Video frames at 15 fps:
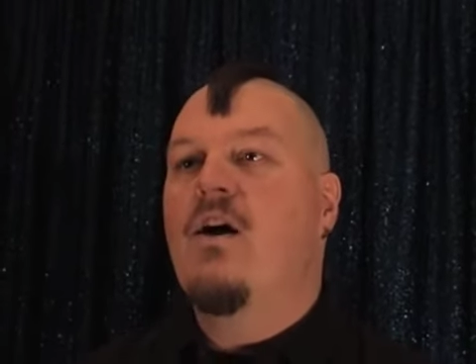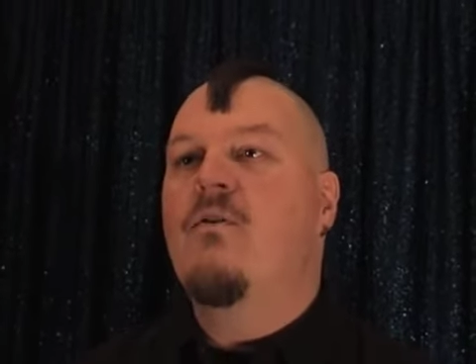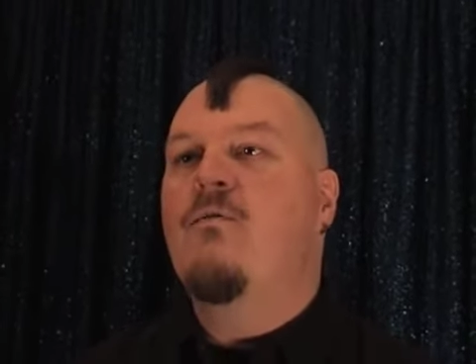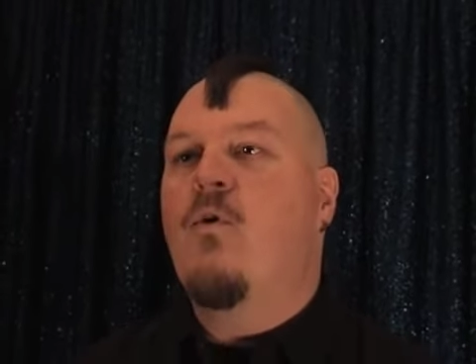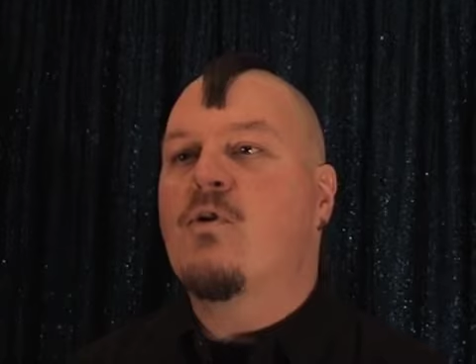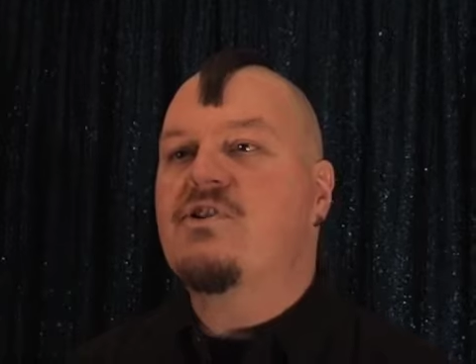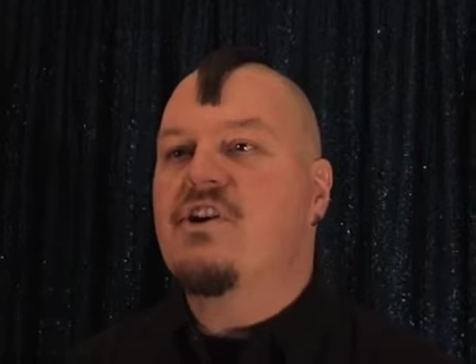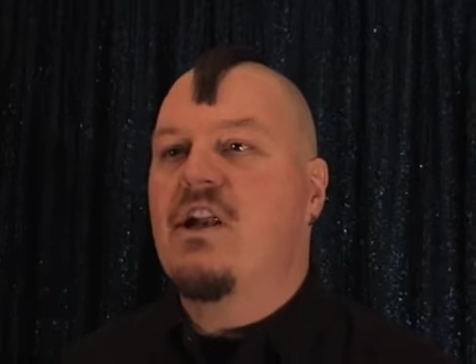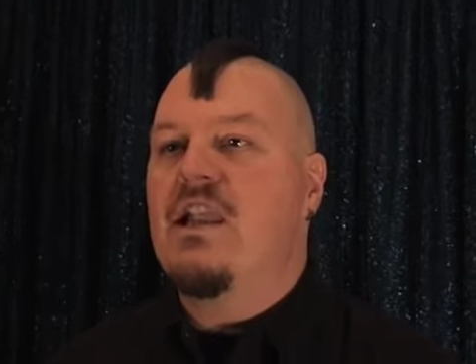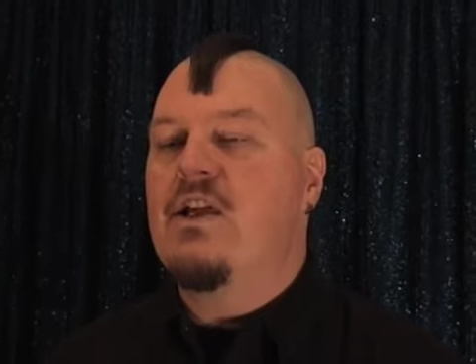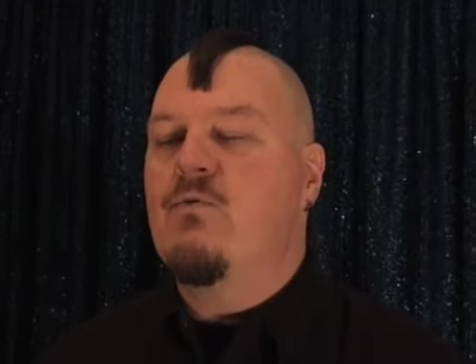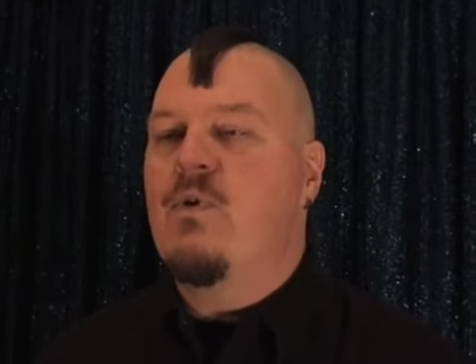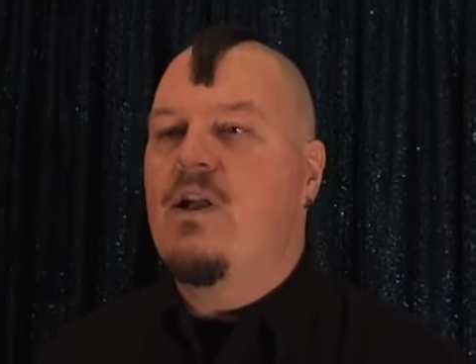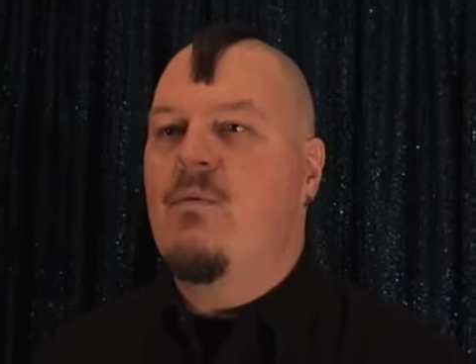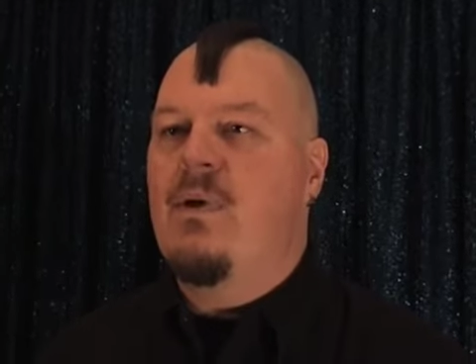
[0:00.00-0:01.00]
Fortunately,
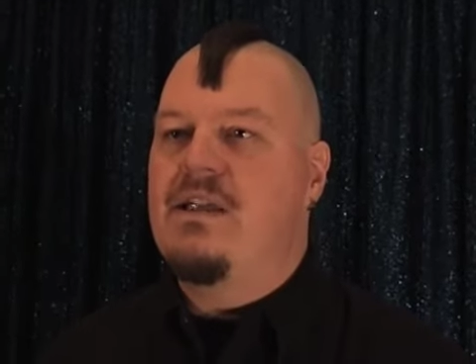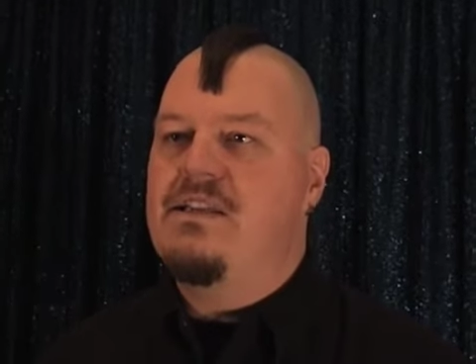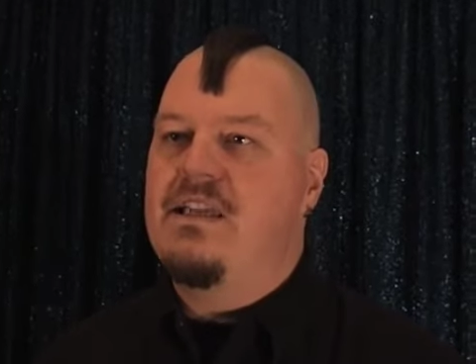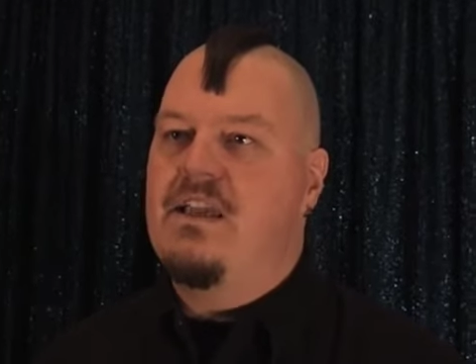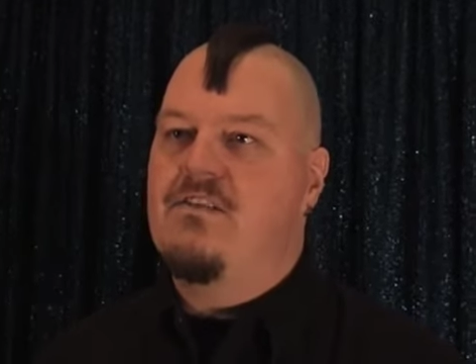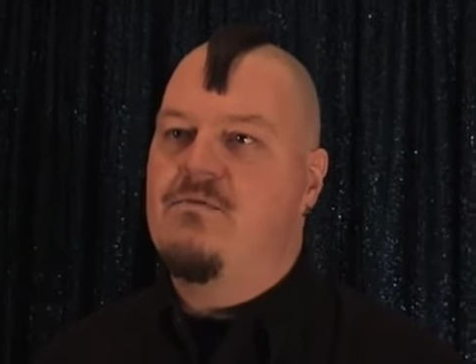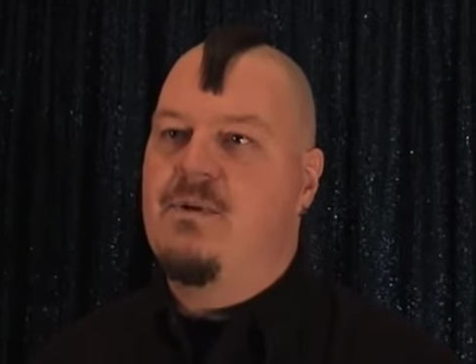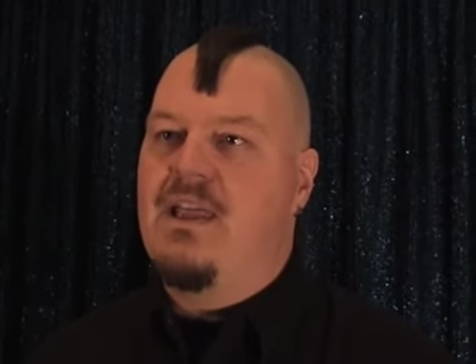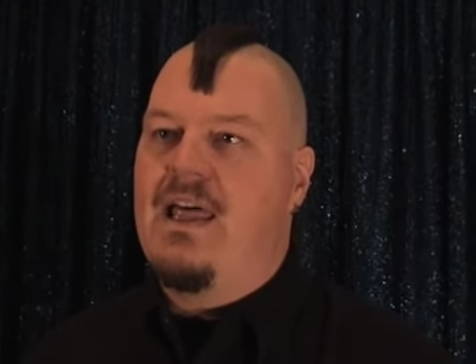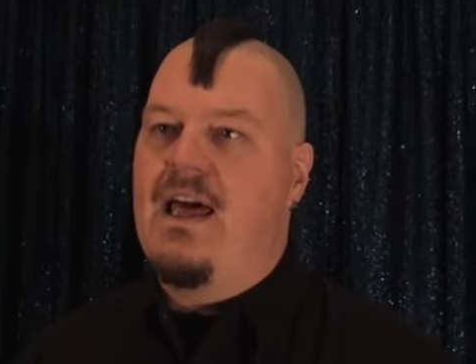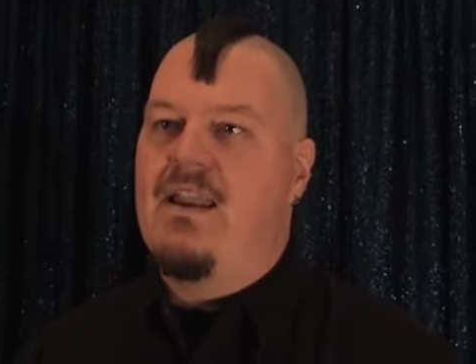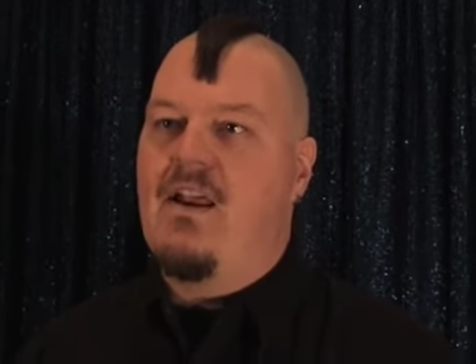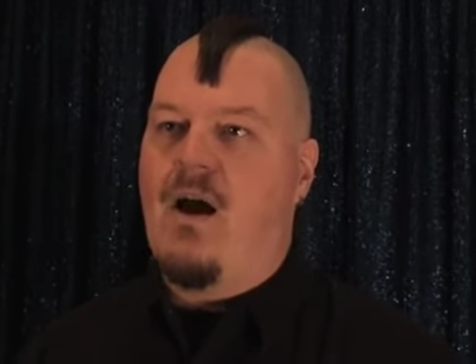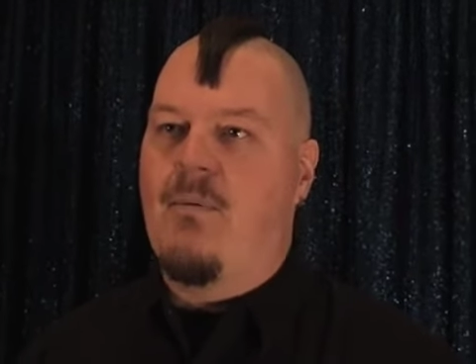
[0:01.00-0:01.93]
REALbasic gives me that